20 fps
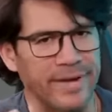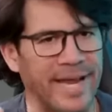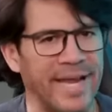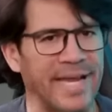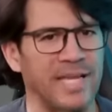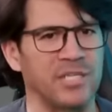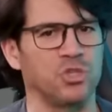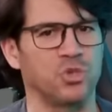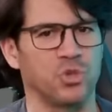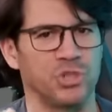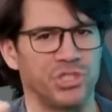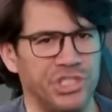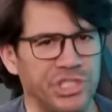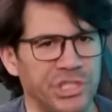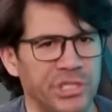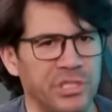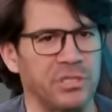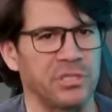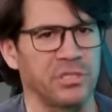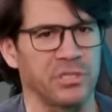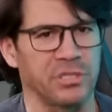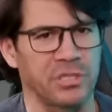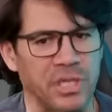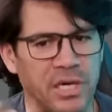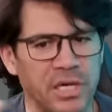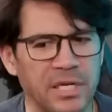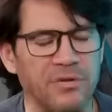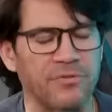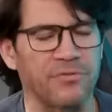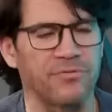androgen
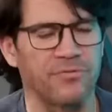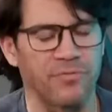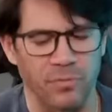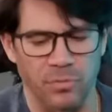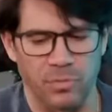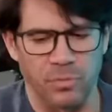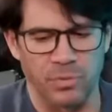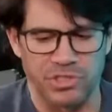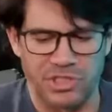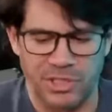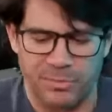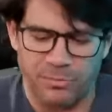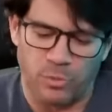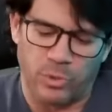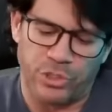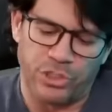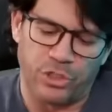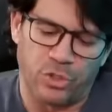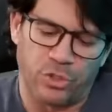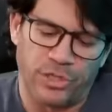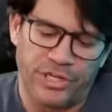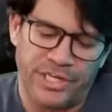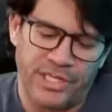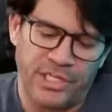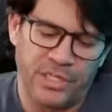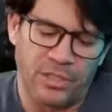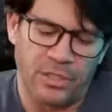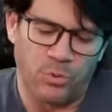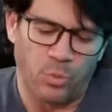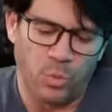kind of receptor. When you're
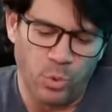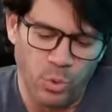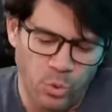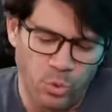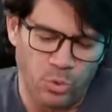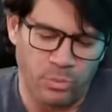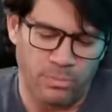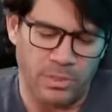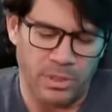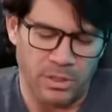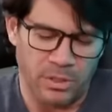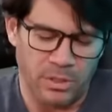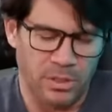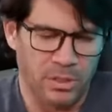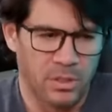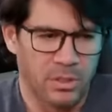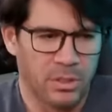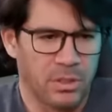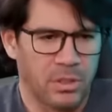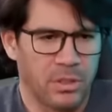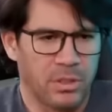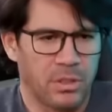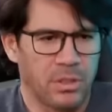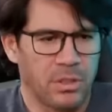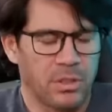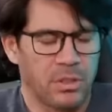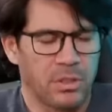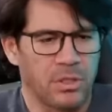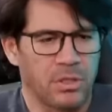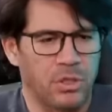in the womb,
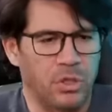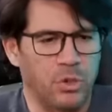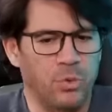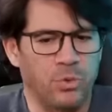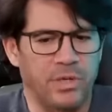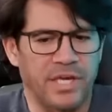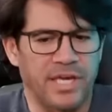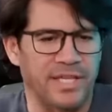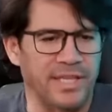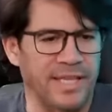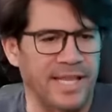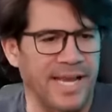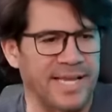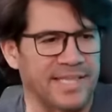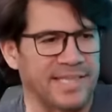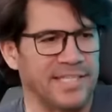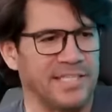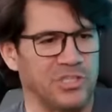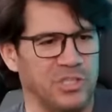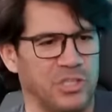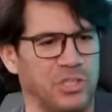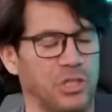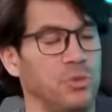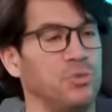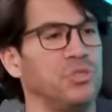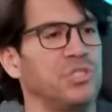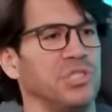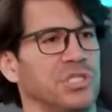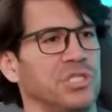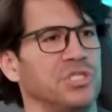you get like this
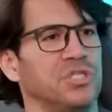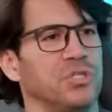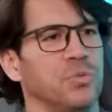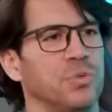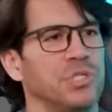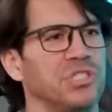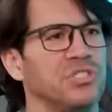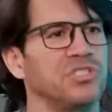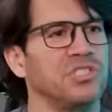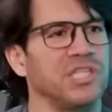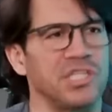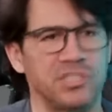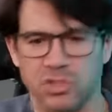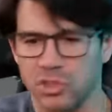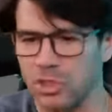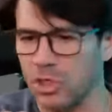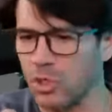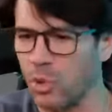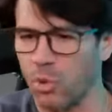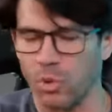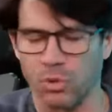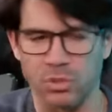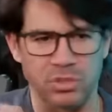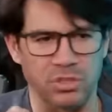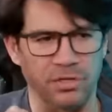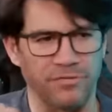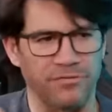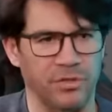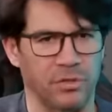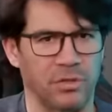dosage, which sets the
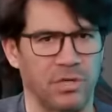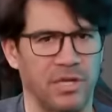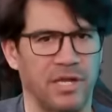course of your